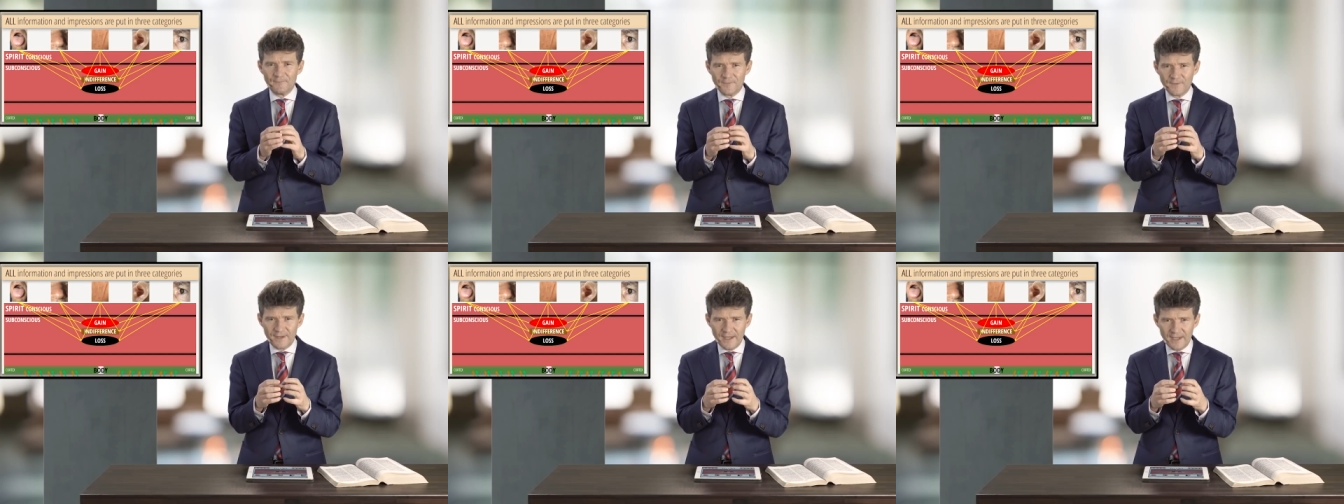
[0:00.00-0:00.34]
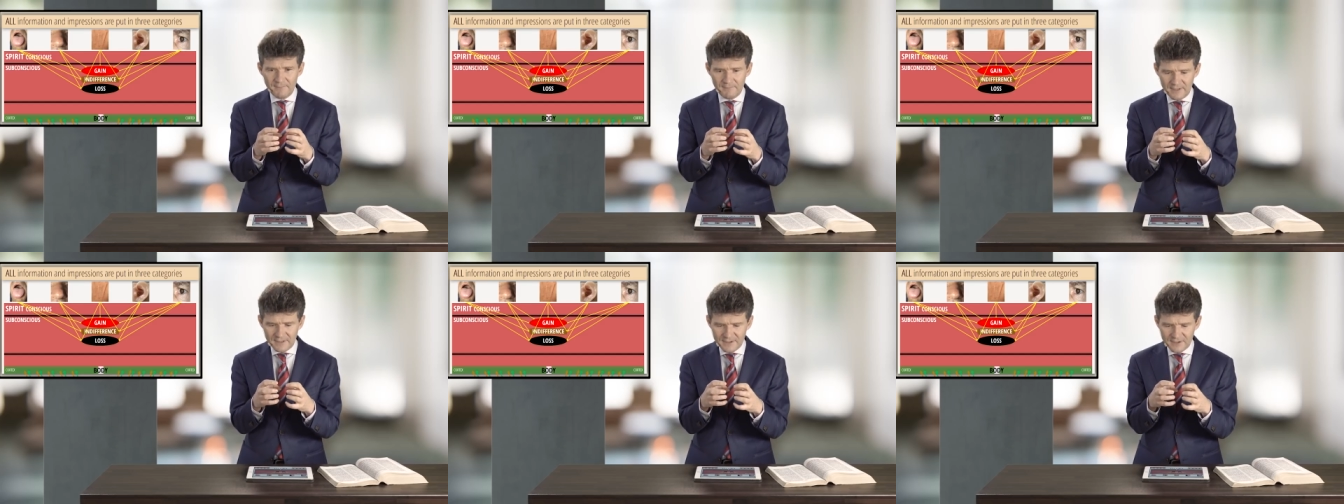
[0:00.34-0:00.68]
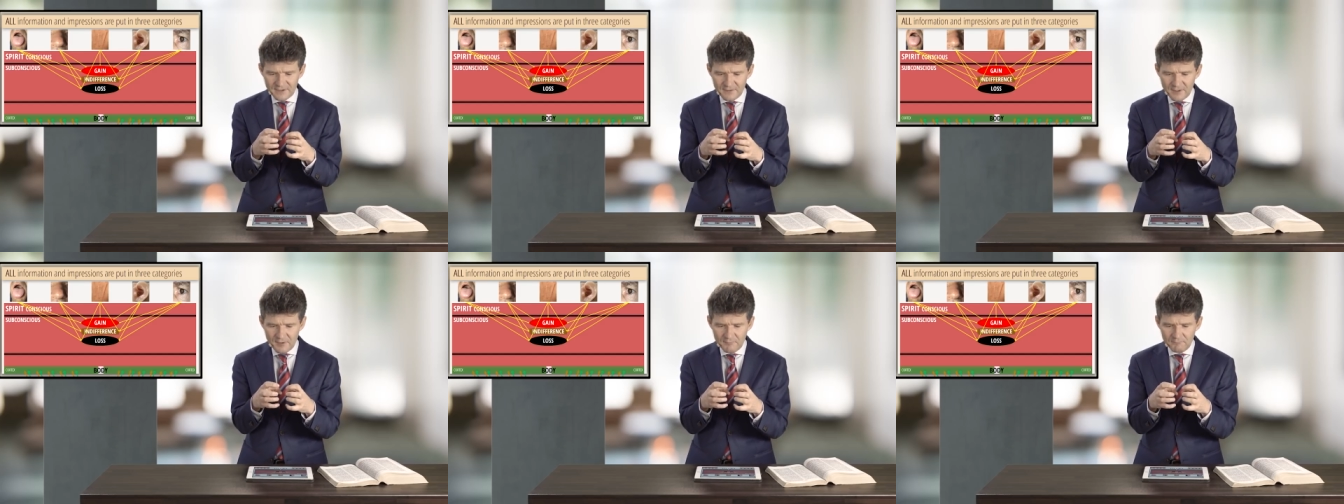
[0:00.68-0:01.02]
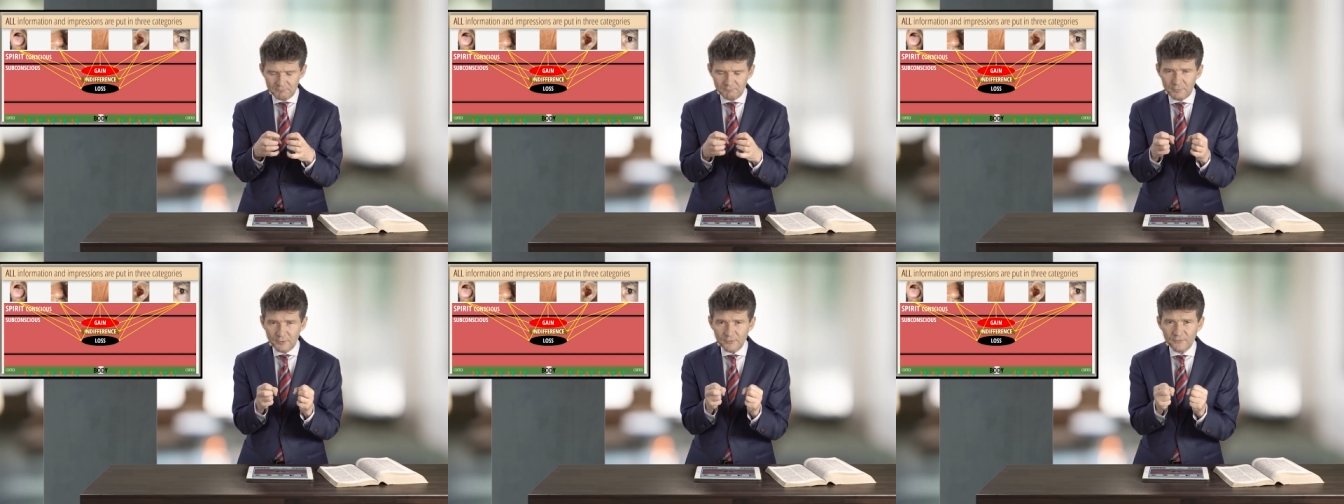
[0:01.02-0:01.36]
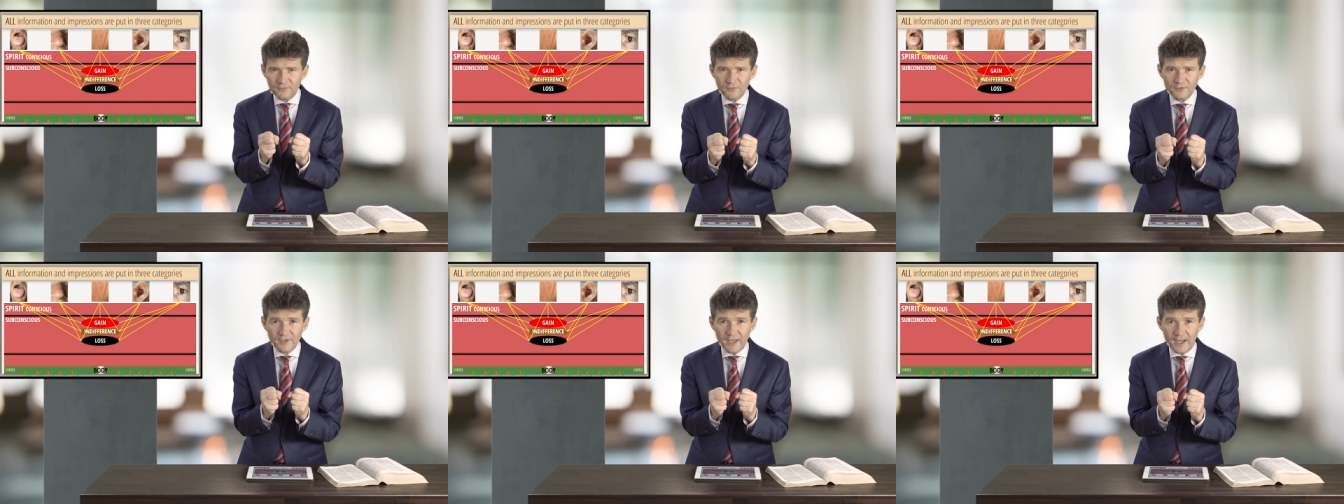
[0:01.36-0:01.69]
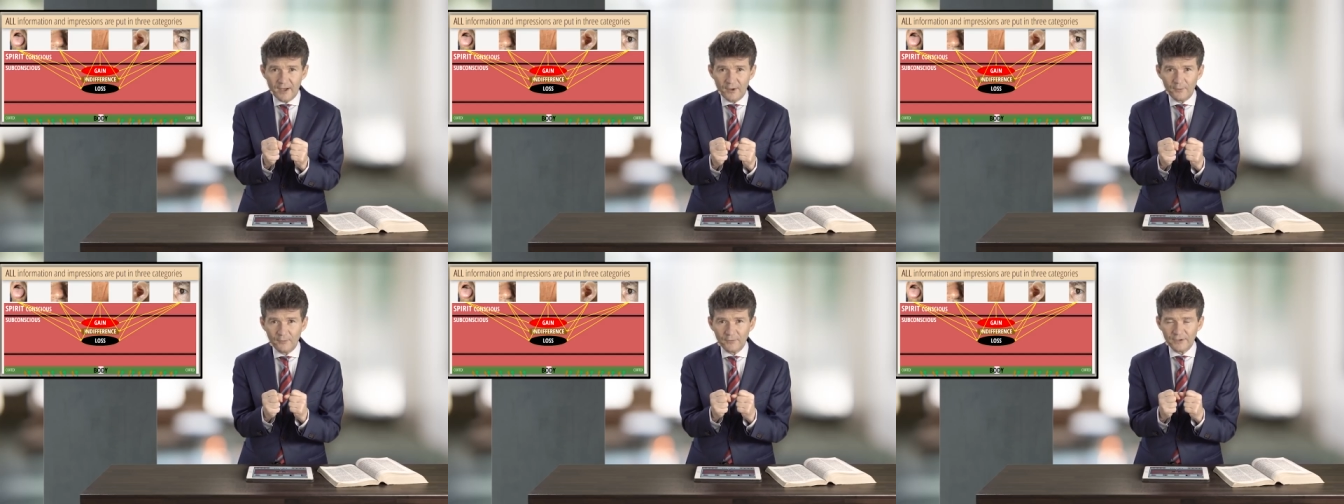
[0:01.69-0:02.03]
they must put
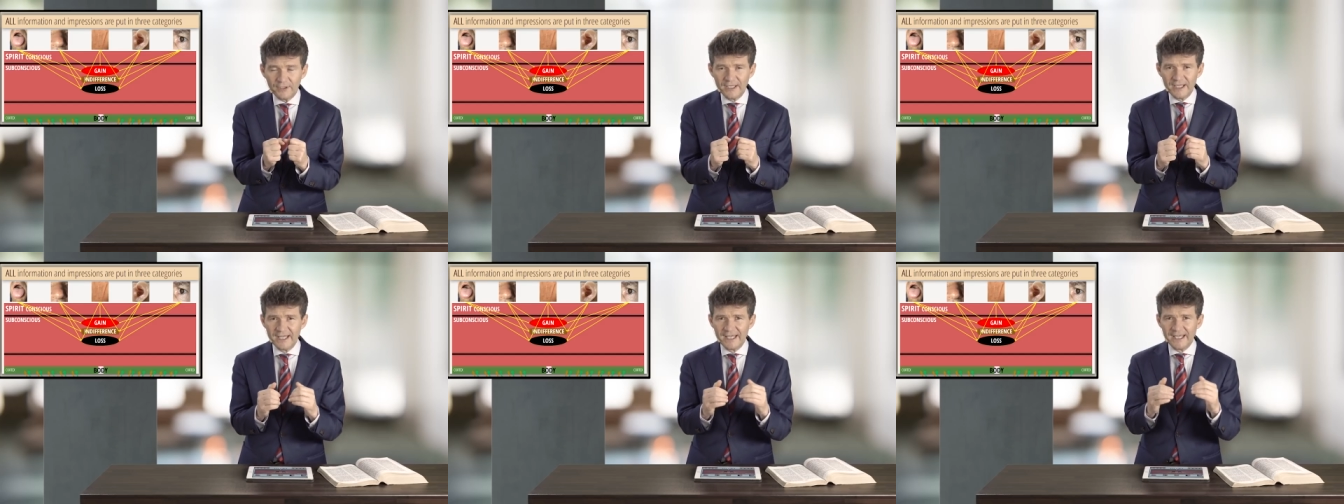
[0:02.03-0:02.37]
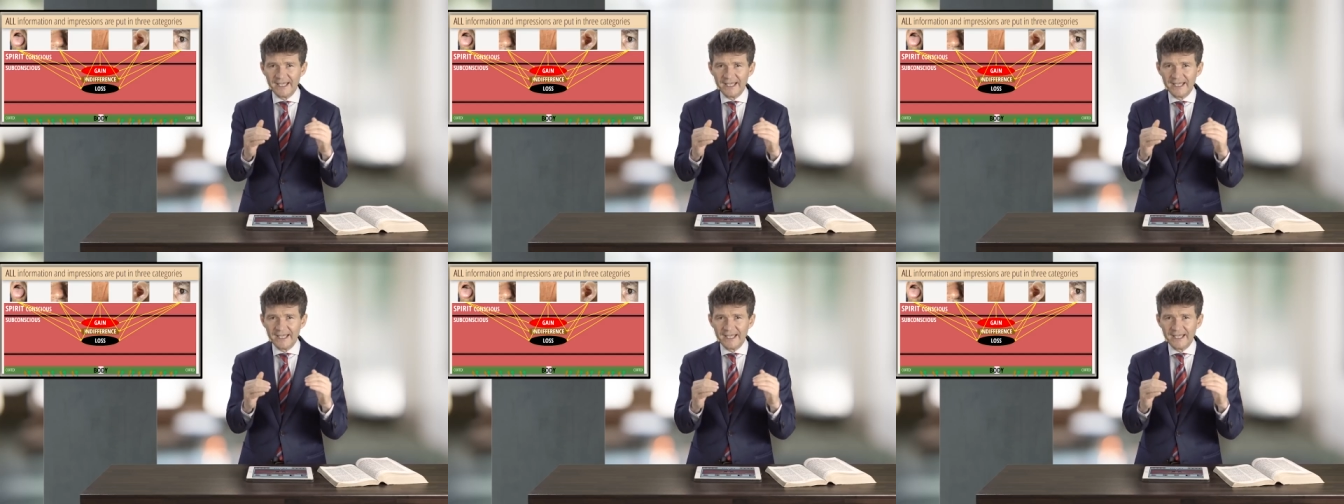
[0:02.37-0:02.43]
down